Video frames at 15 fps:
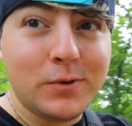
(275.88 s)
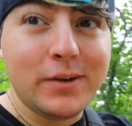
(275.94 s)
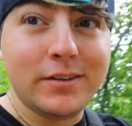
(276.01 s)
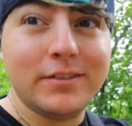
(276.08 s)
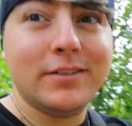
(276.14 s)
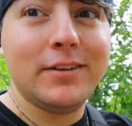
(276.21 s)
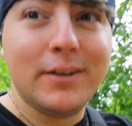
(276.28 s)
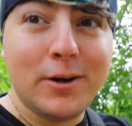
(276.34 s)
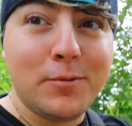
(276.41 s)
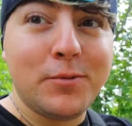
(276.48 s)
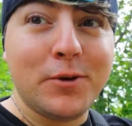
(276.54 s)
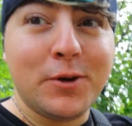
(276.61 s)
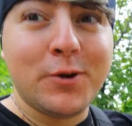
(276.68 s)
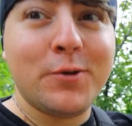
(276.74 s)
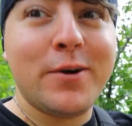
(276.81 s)
one, and I'll
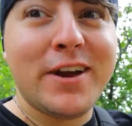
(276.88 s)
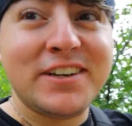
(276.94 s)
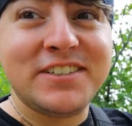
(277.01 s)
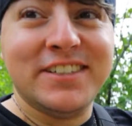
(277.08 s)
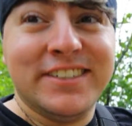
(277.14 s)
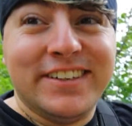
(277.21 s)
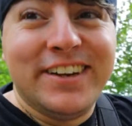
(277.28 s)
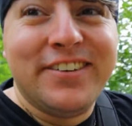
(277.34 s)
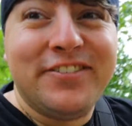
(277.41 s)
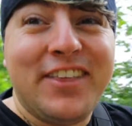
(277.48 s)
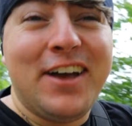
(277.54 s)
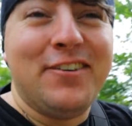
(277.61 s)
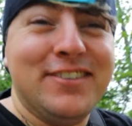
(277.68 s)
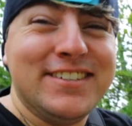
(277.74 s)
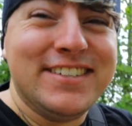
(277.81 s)
put a correction if
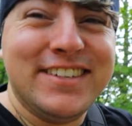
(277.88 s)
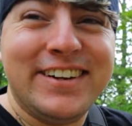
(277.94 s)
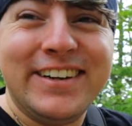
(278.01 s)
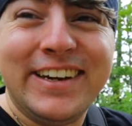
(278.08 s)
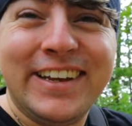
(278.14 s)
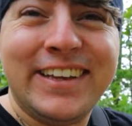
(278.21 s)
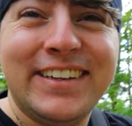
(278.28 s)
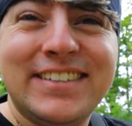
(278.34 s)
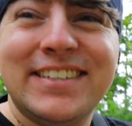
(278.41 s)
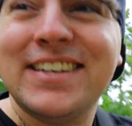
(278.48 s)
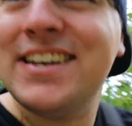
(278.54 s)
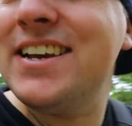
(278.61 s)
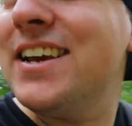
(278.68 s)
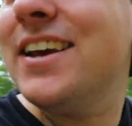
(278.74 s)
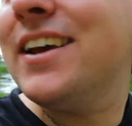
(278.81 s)
that was not it.
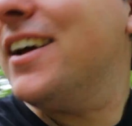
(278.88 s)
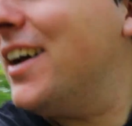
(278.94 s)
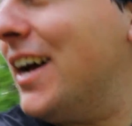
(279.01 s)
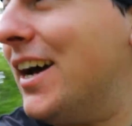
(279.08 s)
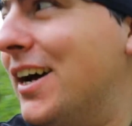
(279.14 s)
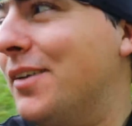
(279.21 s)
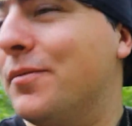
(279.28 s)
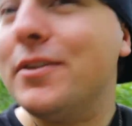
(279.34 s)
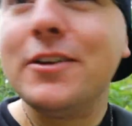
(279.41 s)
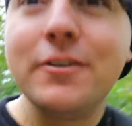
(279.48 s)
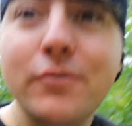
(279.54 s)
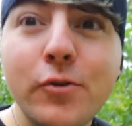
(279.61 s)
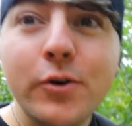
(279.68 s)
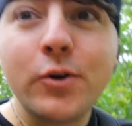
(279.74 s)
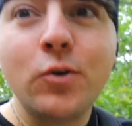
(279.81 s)
That was
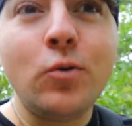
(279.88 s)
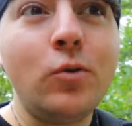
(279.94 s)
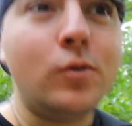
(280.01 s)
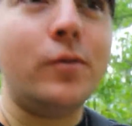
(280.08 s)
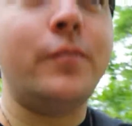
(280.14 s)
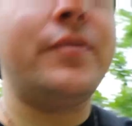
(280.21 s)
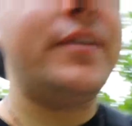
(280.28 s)
very cool.